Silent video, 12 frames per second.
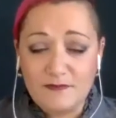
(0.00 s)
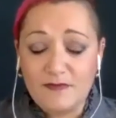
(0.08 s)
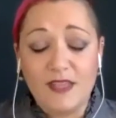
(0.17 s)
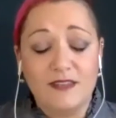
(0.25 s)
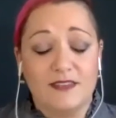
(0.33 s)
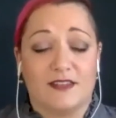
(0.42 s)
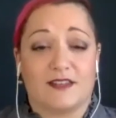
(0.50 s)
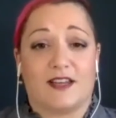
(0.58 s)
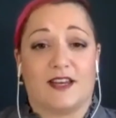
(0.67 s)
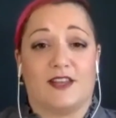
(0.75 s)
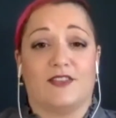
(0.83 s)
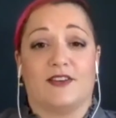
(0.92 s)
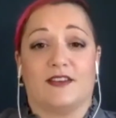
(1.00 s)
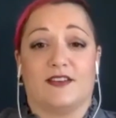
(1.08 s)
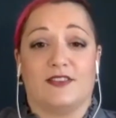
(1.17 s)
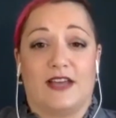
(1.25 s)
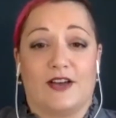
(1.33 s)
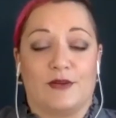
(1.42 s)
the kind of
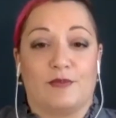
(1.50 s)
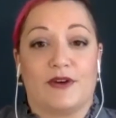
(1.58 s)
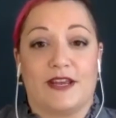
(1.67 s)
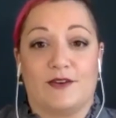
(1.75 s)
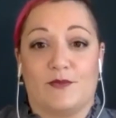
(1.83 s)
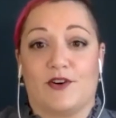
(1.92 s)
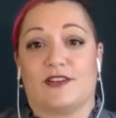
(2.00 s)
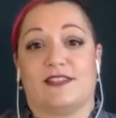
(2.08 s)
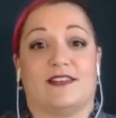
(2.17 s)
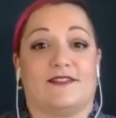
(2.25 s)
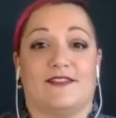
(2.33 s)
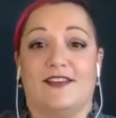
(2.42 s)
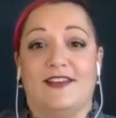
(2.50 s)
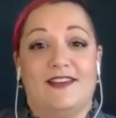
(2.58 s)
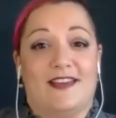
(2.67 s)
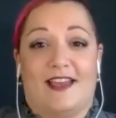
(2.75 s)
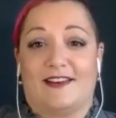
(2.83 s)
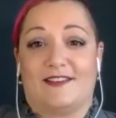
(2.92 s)
the how the brain works, and
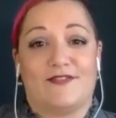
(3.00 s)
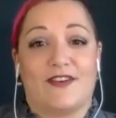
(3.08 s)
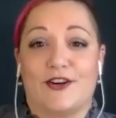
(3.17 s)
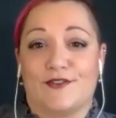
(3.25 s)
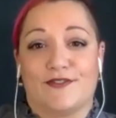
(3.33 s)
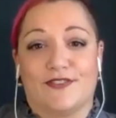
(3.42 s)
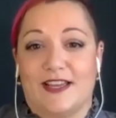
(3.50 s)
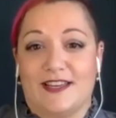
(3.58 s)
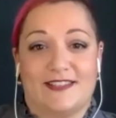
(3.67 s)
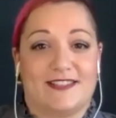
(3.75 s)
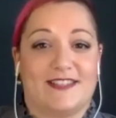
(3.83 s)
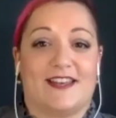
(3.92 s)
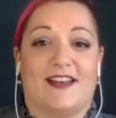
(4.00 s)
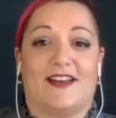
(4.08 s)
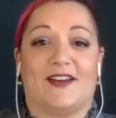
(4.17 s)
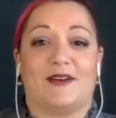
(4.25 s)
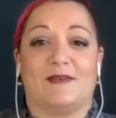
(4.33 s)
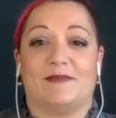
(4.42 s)
fight or flight,
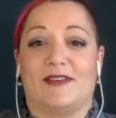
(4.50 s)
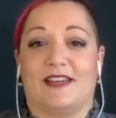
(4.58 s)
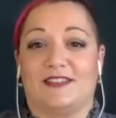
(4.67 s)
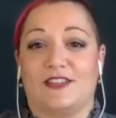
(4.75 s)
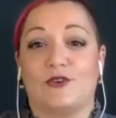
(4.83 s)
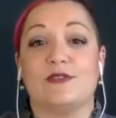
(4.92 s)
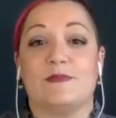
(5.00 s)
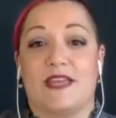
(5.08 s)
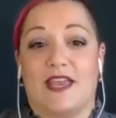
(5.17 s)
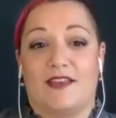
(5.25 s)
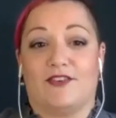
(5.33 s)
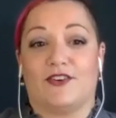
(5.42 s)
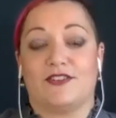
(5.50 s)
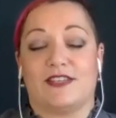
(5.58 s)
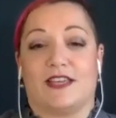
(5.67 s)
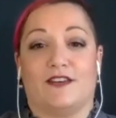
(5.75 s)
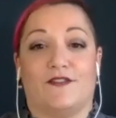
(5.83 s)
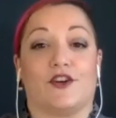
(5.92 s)
and those behaviors.
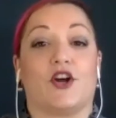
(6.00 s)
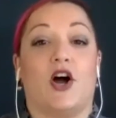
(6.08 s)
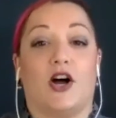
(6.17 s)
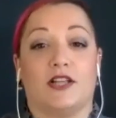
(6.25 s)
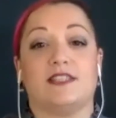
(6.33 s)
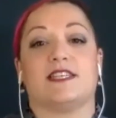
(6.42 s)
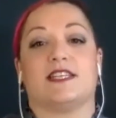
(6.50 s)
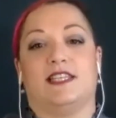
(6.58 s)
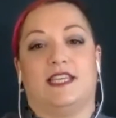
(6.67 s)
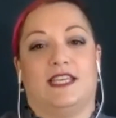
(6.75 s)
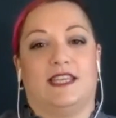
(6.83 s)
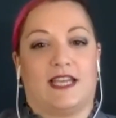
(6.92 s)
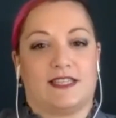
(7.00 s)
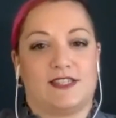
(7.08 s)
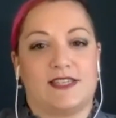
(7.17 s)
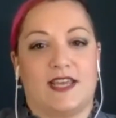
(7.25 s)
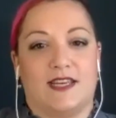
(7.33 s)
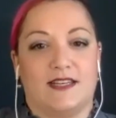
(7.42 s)
And if you're constantly in that
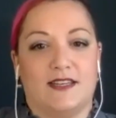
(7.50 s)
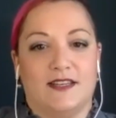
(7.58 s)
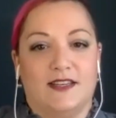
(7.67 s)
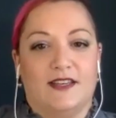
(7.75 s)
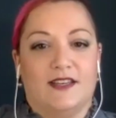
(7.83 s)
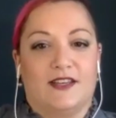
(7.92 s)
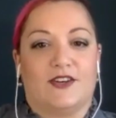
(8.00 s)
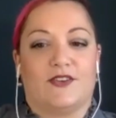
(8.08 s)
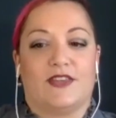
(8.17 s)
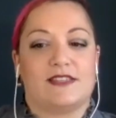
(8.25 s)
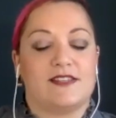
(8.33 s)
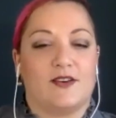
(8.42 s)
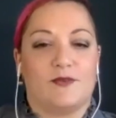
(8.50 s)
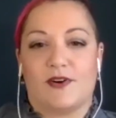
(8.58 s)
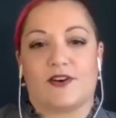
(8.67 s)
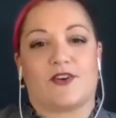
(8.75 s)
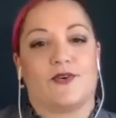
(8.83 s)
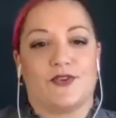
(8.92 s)
state, that's not
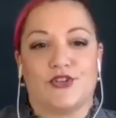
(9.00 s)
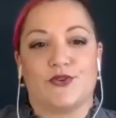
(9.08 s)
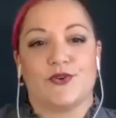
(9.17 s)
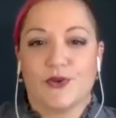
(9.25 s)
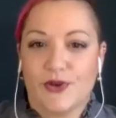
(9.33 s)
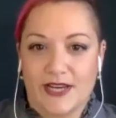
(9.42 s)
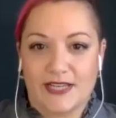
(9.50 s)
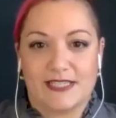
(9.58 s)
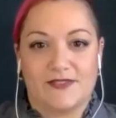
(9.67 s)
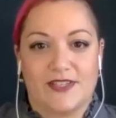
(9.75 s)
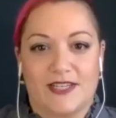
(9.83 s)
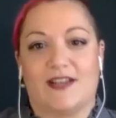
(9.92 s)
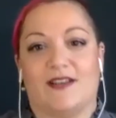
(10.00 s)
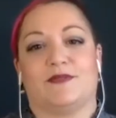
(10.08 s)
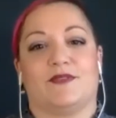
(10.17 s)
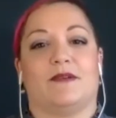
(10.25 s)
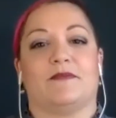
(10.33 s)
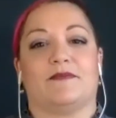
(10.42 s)
where true creativity comes
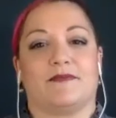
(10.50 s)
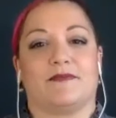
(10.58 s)
from.